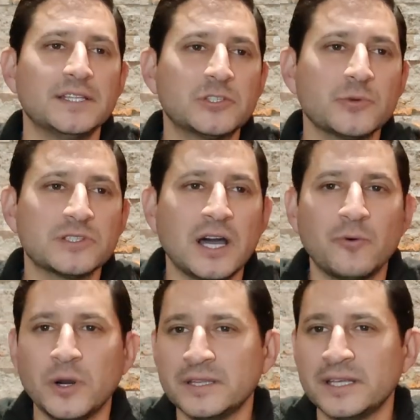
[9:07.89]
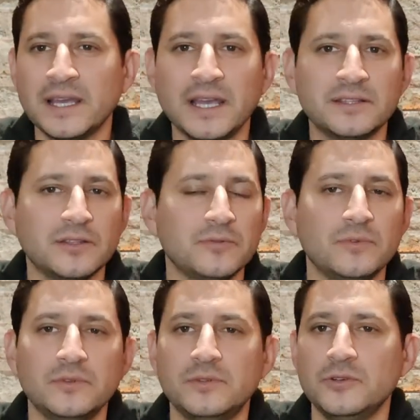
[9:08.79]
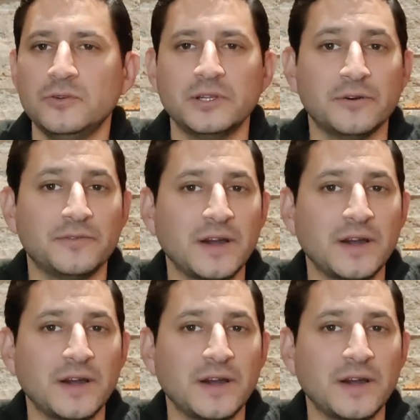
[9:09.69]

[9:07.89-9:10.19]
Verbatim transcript: This was not one that I had to do, you know,